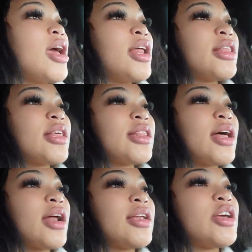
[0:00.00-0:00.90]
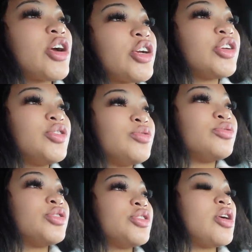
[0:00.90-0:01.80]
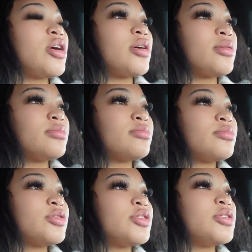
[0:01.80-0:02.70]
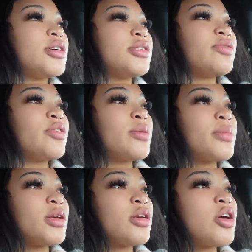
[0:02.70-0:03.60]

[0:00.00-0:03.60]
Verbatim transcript: anything that I need her to do, she, um, she does it for me.